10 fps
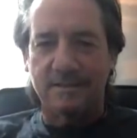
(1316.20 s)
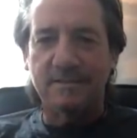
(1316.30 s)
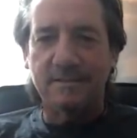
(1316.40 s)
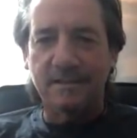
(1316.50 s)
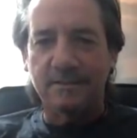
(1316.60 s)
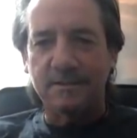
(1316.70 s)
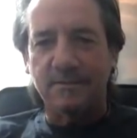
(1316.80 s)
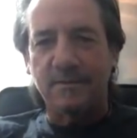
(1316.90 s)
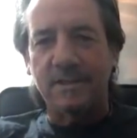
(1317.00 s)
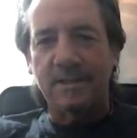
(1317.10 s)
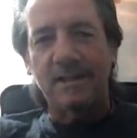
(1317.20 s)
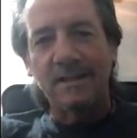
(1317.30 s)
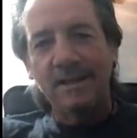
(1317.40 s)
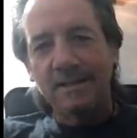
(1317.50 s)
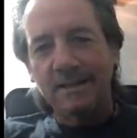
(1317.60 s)
it was a free day.
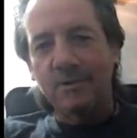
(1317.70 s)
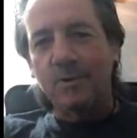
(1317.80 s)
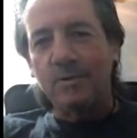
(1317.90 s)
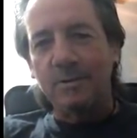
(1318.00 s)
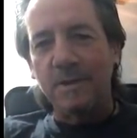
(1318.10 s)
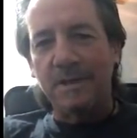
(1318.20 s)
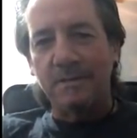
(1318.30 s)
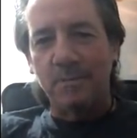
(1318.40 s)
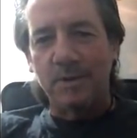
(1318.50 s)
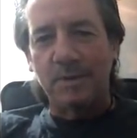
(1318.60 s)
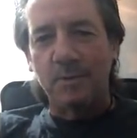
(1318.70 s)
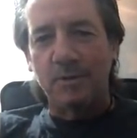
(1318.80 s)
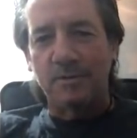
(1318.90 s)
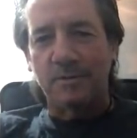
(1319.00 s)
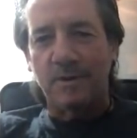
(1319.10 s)
They called me in the
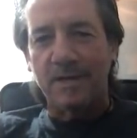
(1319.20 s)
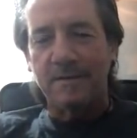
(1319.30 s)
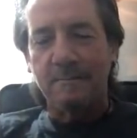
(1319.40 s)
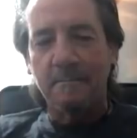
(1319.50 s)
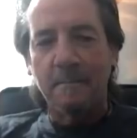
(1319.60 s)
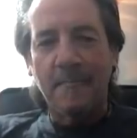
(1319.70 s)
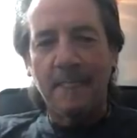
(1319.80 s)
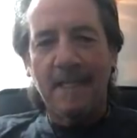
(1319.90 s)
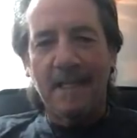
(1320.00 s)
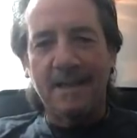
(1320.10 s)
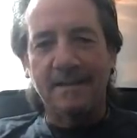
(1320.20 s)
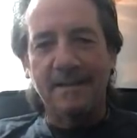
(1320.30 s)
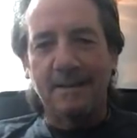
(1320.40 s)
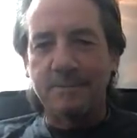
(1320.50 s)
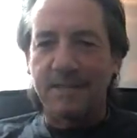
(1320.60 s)
morning, right? And I'm
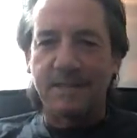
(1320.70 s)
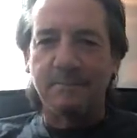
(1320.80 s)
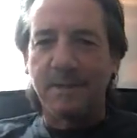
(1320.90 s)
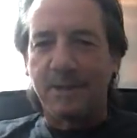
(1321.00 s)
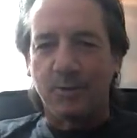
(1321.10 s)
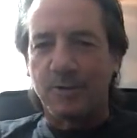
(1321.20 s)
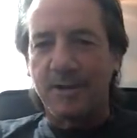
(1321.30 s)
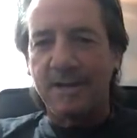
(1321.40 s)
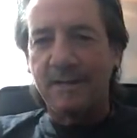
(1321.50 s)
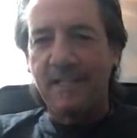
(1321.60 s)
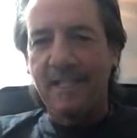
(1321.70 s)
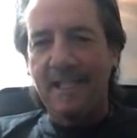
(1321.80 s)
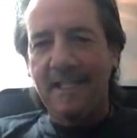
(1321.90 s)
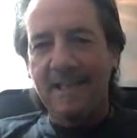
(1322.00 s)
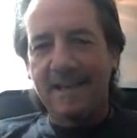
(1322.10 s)
sitting in my corner.
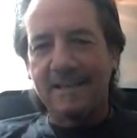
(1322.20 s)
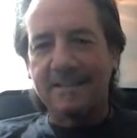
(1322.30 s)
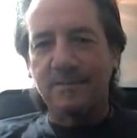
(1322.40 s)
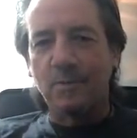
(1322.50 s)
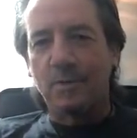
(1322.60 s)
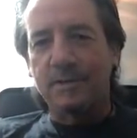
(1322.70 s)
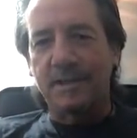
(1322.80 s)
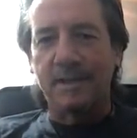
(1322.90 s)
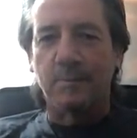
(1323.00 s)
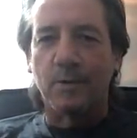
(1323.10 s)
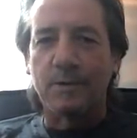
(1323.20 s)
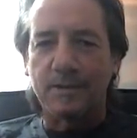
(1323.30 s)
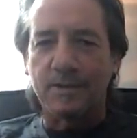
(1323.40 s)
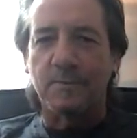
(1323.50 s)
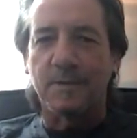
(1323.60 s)
And as they walked in, the boys are
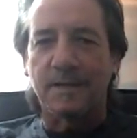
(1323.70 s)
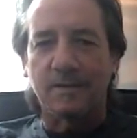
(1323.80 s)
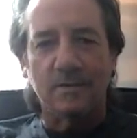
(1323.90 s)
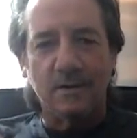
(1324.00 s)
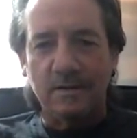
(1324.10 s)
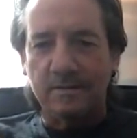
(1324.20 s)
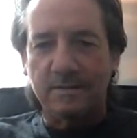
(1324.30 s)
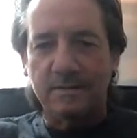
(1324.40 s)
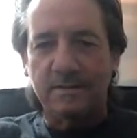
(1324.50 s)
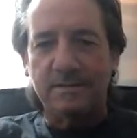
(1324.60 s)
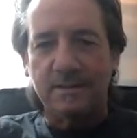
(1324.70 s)
coming in going, oh, here we